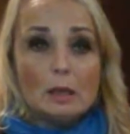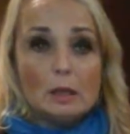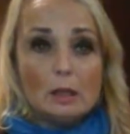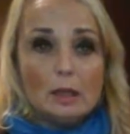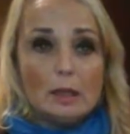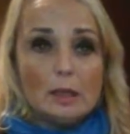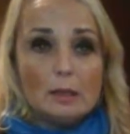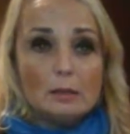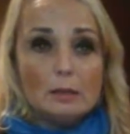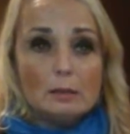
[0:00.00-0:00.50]

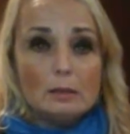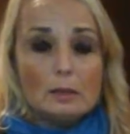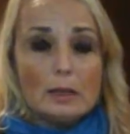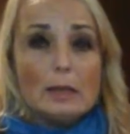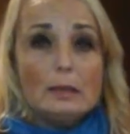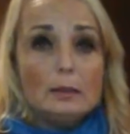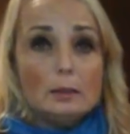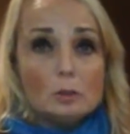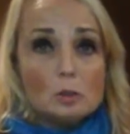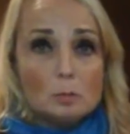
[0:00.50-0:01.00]
and,
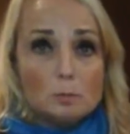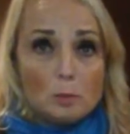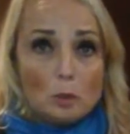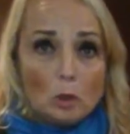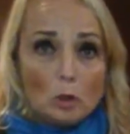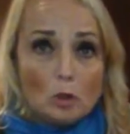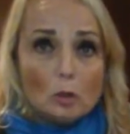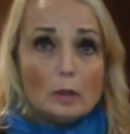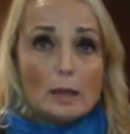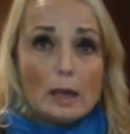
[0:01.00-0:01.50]
and
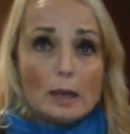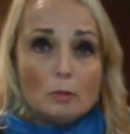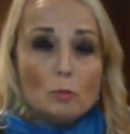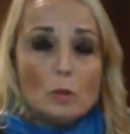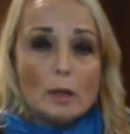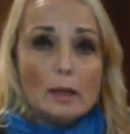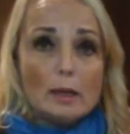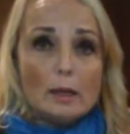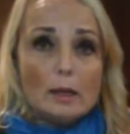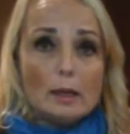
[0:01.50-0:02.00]
explore
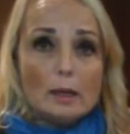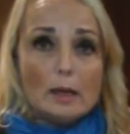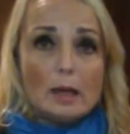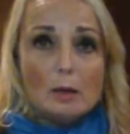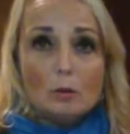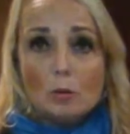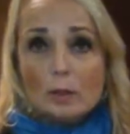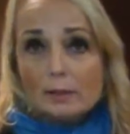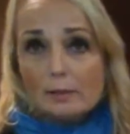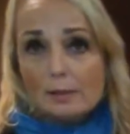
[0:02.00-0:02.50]
our,
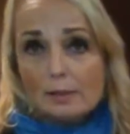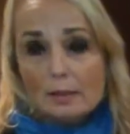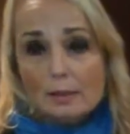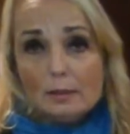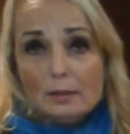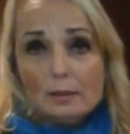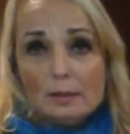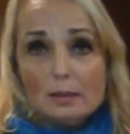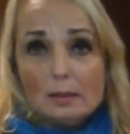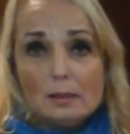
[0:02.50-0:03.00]
our
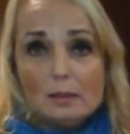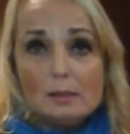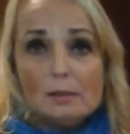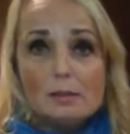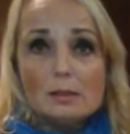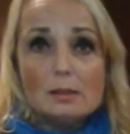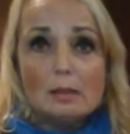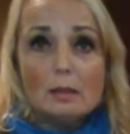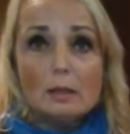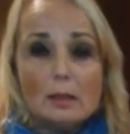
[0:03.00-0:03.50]

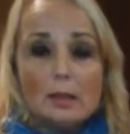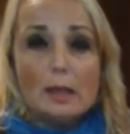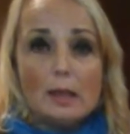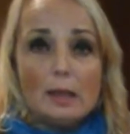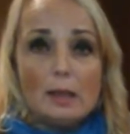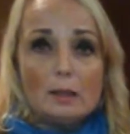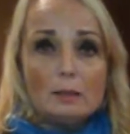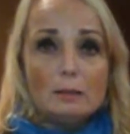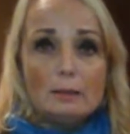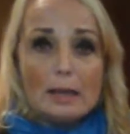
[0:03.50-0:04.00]
cities
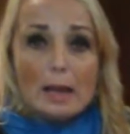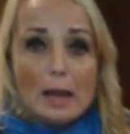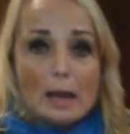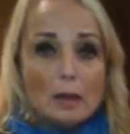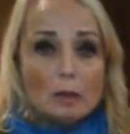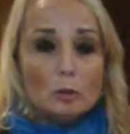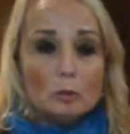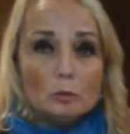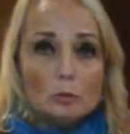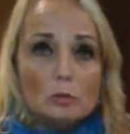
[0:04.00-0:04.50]
and
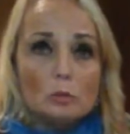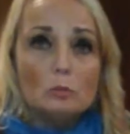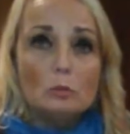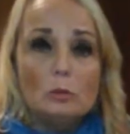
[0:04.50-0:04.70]
towns.